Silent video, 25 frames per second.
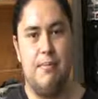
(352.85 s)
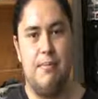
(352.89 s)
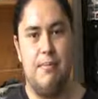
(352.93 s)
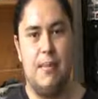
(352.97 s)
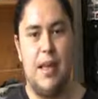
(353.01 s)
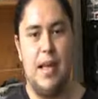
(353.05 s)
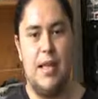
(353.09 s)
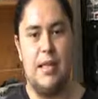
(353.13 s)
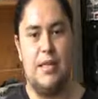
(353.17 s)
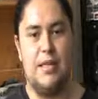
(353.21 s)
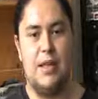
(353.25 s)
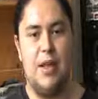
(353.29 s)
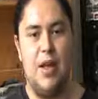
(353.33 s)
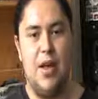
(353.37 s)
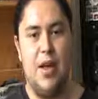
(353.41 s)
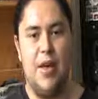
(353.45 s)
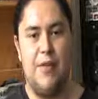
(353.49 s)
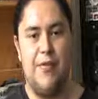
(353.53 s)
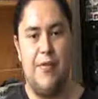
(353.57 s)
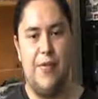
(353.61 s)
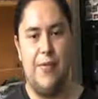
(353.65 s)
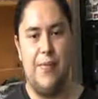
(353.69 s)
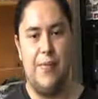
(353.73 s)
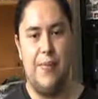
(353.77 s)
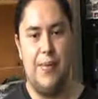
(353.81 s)
That's
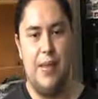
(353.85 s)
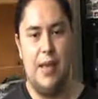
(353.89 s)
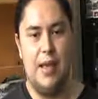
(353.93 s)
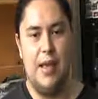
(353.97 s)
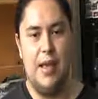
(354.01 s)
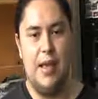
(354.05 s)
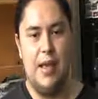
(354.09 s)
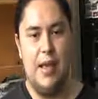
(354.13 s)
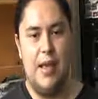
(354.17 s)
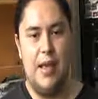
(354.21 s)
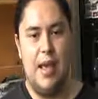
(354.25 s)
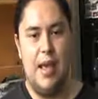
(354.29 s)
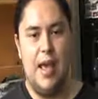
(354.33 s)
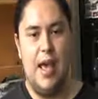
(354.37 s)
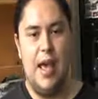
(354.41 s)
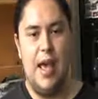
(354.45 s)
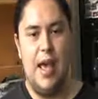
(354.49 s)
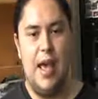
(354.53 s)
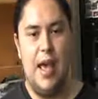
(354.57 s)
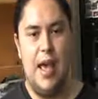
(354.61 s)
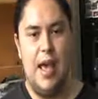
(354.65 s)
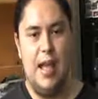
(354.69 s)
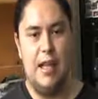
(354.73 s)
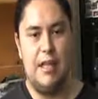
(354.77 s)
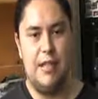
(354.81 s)
life.
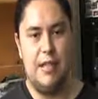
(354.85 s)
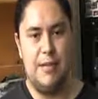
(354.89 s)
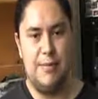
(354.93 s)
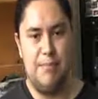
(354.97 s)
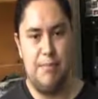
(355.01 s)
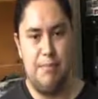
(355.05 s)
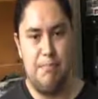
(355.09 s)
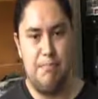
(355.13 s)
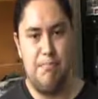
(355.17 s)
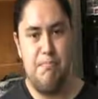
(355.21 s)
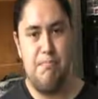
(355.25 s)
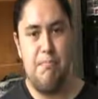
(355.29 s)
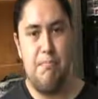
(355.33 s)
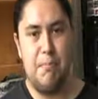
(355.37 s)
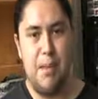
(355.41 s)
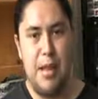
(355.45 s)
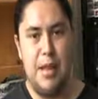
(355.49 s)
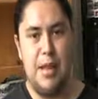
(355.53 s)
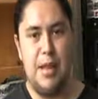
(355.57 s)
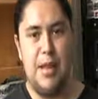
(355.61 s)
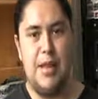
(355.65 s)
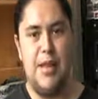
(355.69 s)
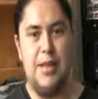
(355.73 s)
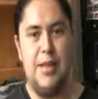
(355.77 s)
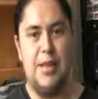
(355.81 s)
And
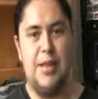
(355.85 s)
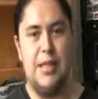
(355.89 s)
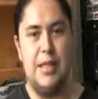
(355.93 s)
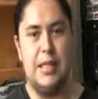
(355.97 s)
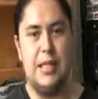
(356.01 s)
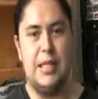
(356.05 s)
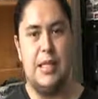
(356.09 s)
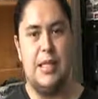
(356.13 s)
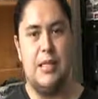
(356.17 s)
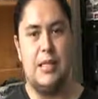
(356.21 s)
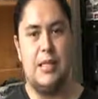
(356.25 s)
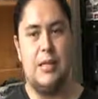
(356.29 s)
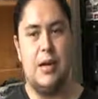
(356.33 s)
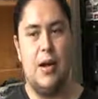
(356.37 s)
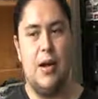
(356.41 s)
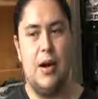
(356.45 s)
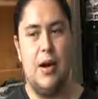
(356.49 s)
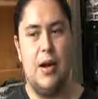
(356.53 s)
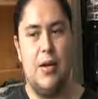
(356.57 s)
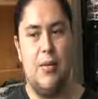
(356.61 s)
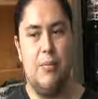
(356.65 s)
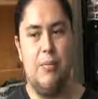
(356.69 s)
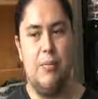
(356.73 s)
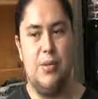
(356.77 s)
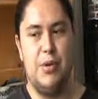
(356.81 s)
another thing is
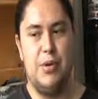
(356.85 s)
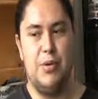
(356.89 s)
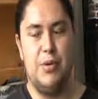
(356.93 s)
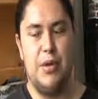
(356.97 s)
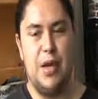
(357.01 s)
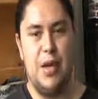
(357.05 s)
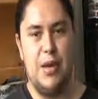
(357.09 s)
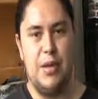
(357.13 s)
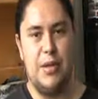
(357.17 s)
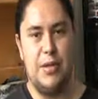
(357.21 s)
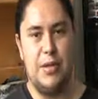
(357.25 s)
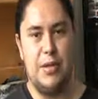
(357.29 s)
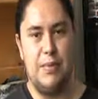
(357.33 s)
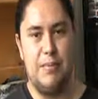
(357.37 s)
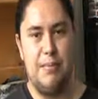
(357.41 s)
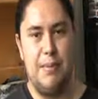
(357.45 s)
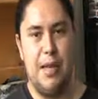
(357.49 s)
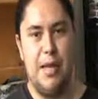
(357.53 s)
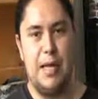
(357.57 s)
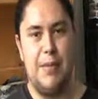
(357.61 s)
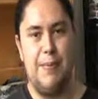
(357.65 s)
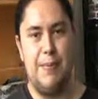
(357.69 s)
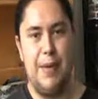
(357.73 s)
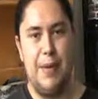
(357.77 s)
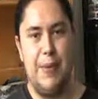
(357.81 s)
style. You'll notice
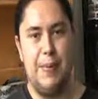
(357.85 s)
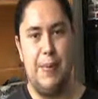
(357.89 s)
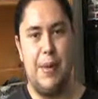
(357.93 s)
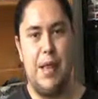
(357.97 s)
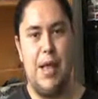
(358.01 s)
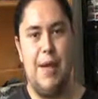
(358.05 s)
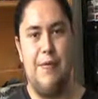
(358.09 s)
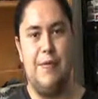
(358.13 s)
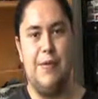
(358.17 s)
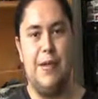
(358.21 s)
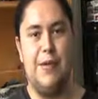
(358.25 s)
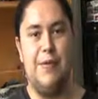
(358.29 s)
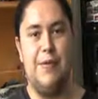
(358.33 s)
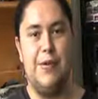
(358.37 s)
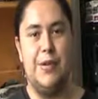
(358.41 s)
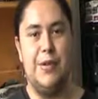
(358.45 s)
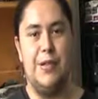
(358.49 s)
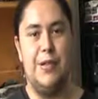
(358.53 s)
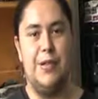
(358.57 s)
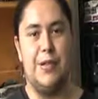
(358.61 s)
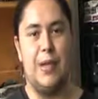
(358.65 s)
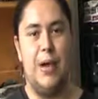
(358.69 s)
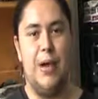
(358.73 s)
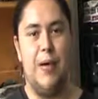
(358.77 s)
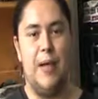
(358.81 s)
many people have different
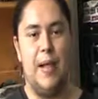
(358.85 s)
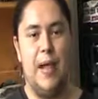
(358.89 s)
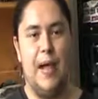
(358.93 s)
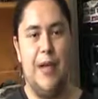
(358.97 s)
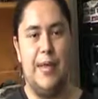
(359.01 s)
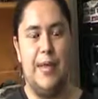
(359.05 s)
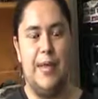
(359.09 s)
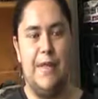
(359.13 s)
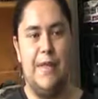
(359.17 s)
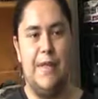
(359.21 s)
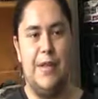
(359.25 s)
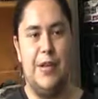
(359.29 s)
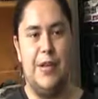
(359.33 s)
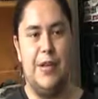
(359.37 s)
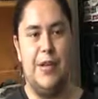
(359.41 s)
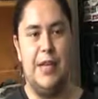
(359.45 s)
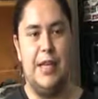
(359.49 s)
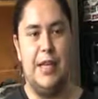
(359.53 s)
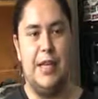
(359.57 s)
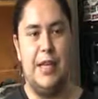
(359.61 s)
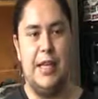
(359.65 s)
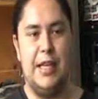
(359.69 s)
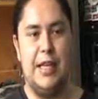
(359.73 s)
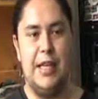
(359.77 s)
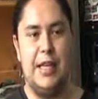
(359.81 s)
style how they finish
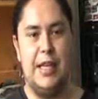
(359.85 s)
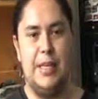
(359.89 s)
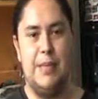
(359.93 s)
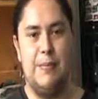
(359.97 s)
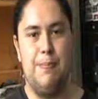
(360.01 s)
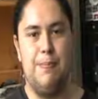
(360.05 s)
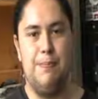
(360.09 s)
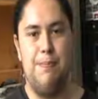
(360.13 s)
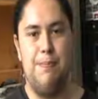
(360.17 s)
their kits